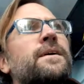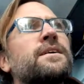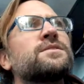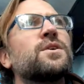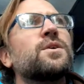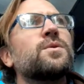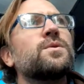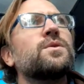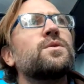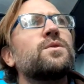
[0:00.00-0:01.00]
So
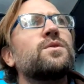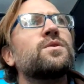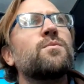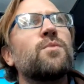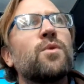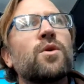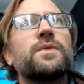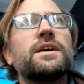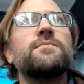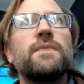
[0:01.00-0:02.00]
the more we
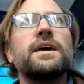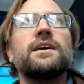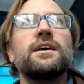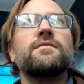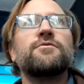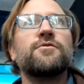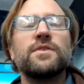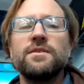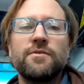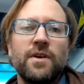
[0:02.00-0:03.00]
can make it
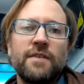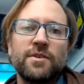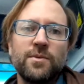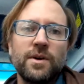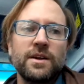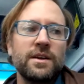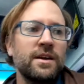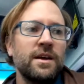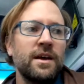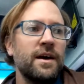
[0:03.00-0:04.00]
free for everyone,
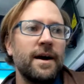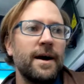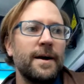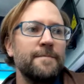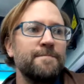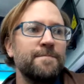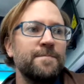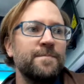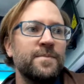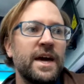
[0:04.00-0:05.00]
then
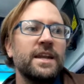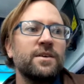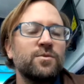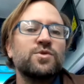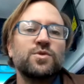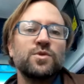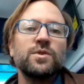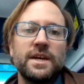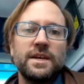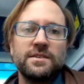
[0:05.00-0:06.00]
it
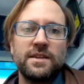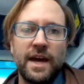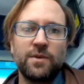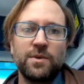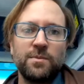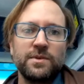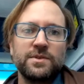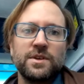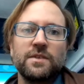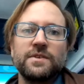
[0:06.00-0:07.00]
truly is an equitable
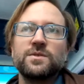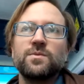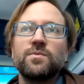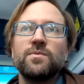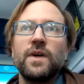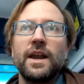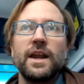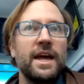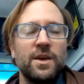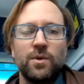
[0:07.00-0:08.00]
service that
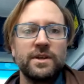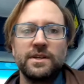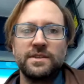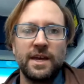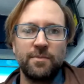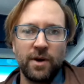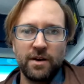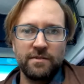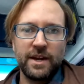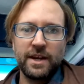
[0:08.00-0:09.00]
anyone can take part
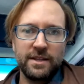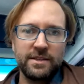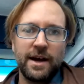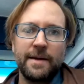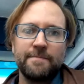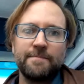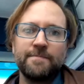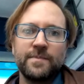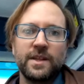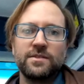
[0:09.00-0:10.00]
of at any time.
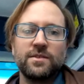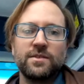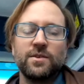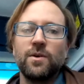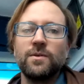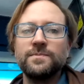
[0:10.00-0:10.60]
That's the goal.